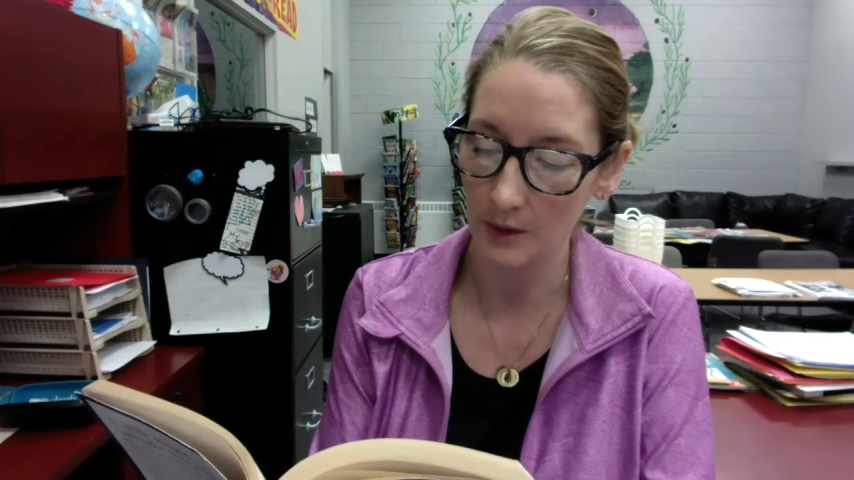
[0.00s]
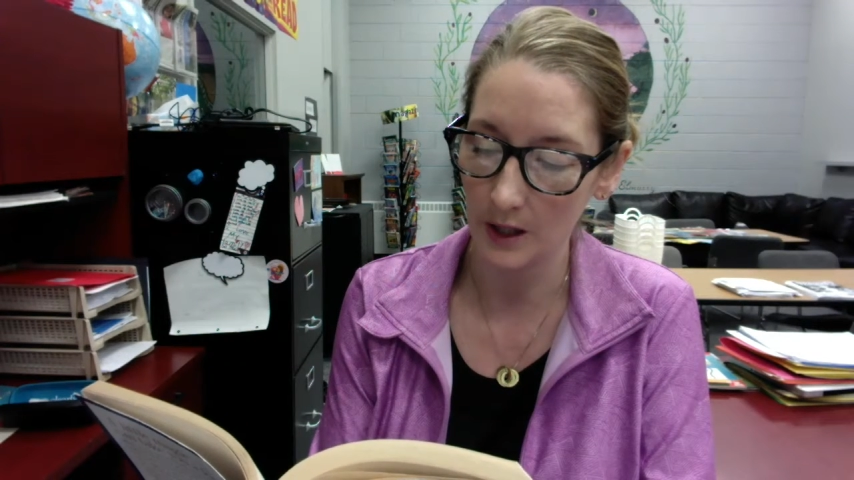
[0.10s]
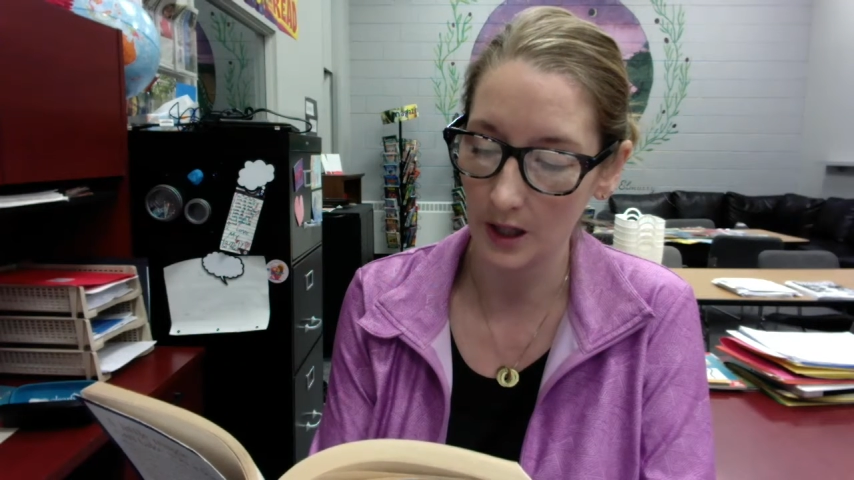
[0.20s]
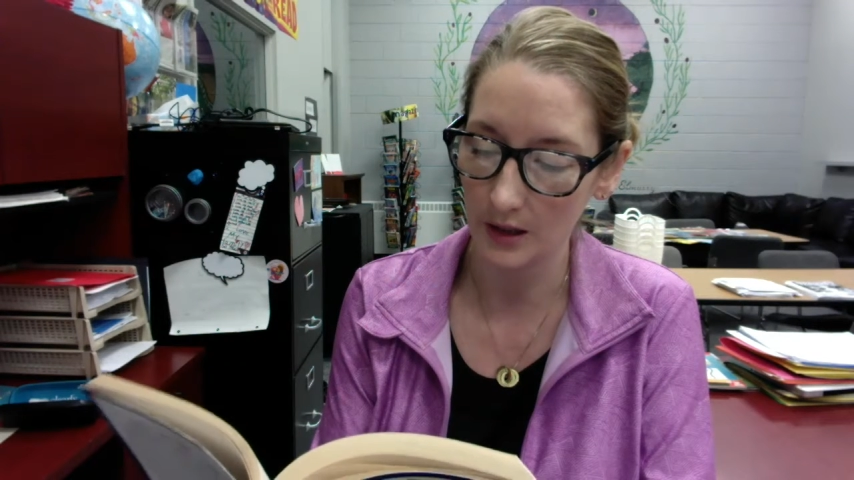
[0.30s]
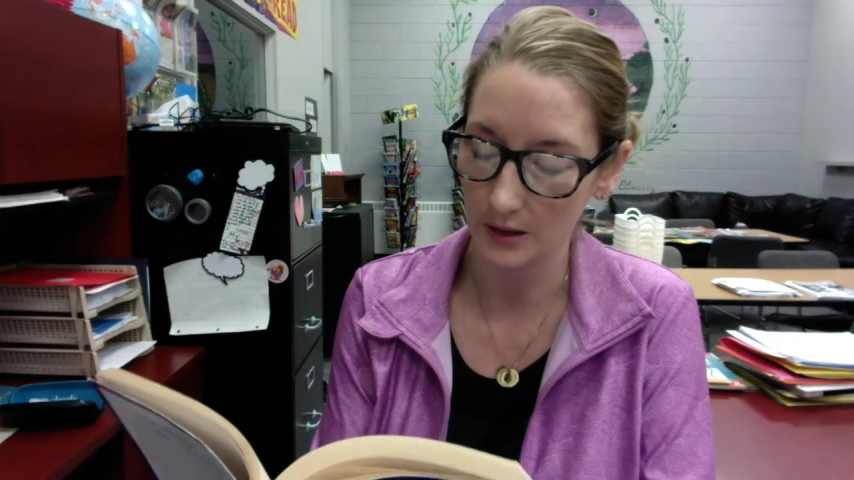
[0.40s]

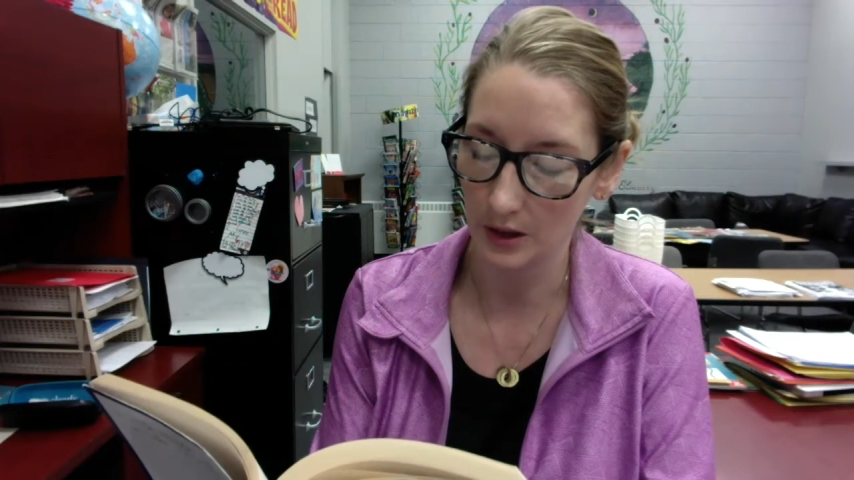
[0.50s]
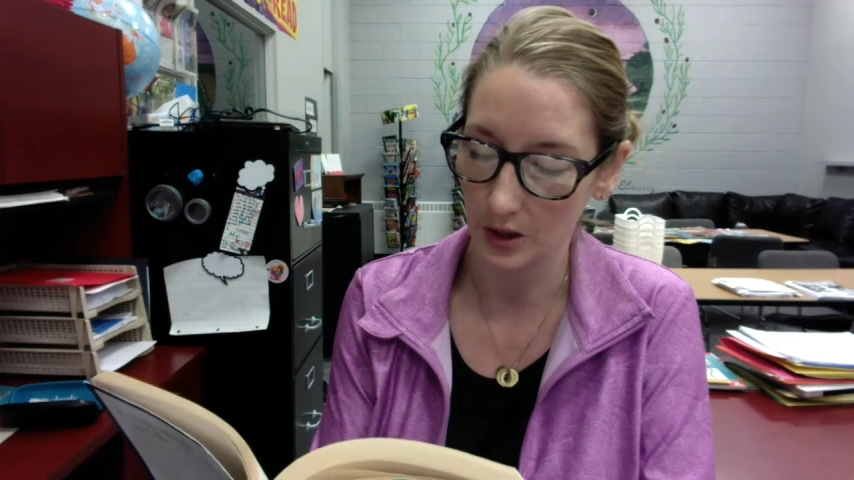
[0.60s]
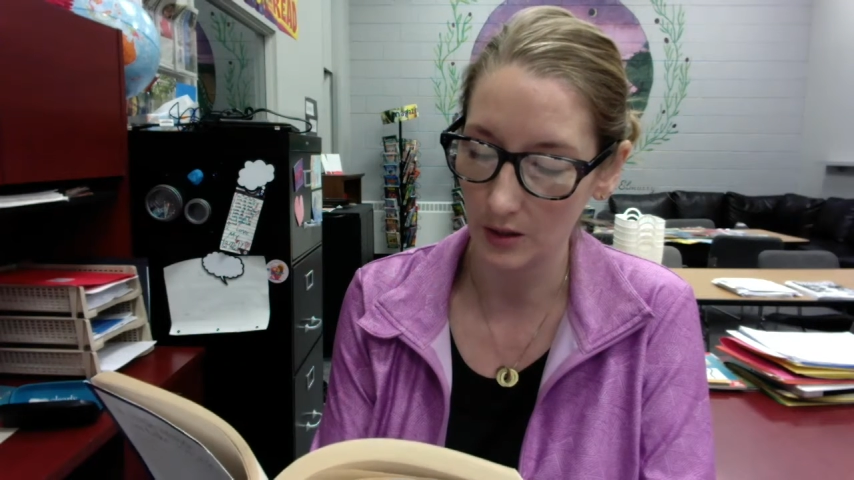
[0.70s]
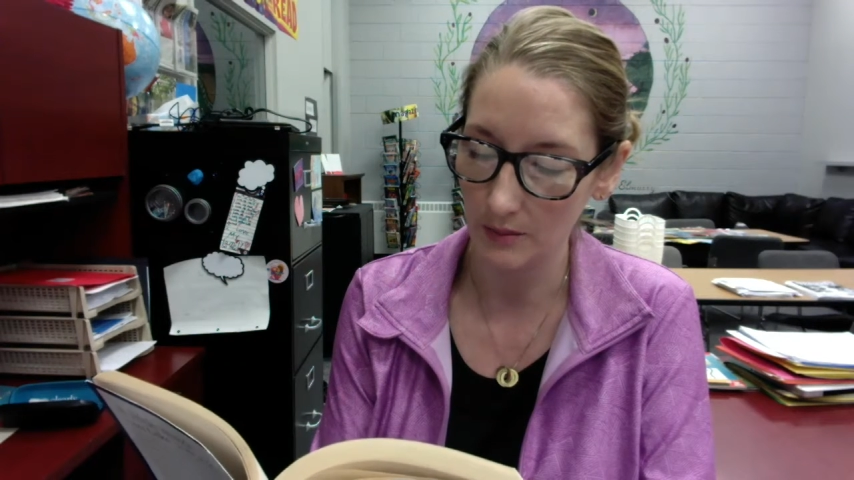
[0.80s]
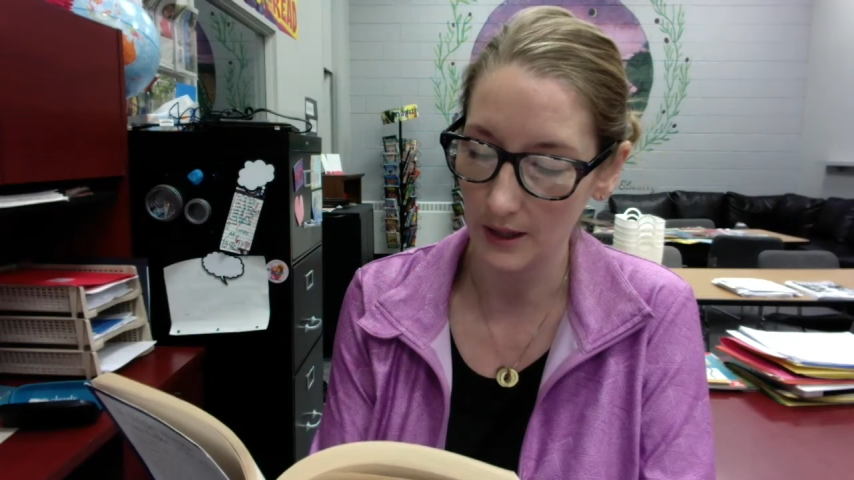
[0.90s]
here.
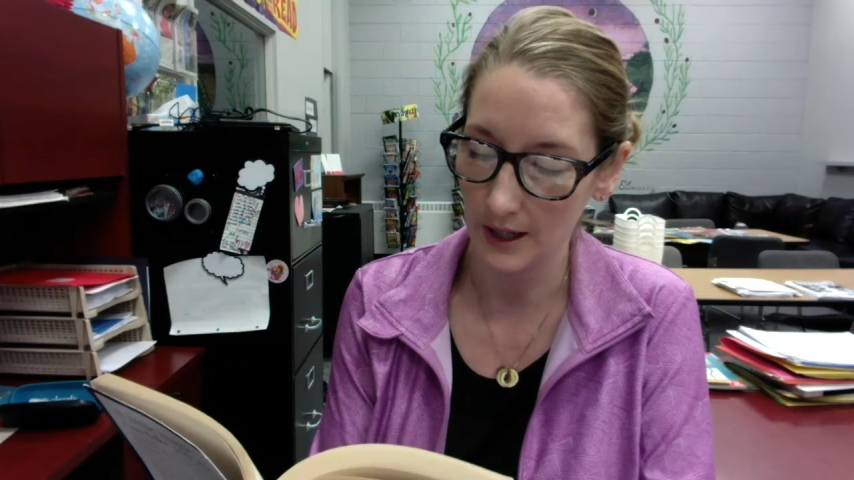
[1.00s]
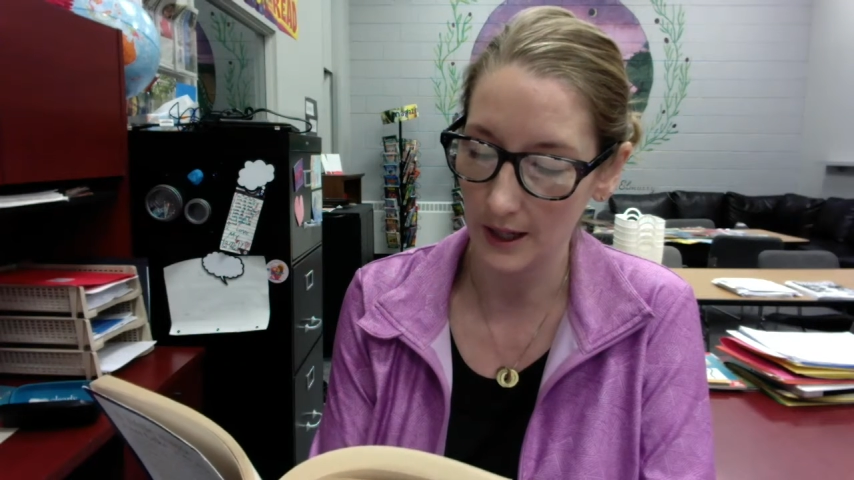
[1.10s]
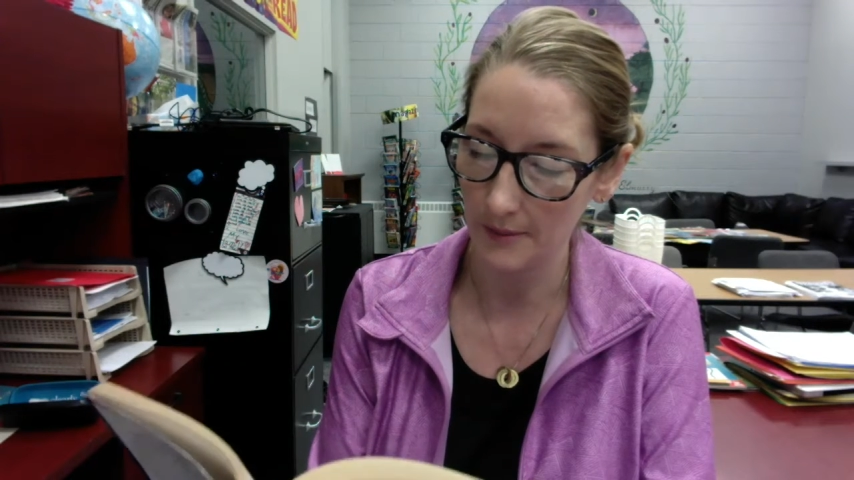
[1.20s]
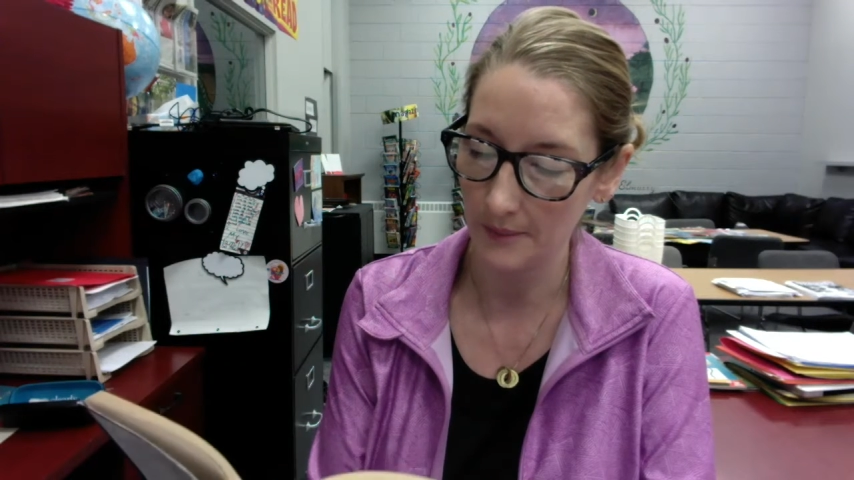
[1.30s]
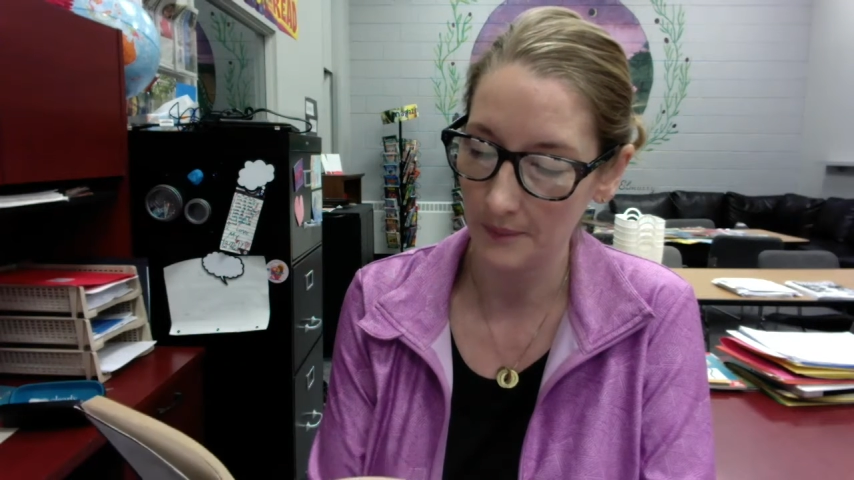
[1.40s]
Goodbye."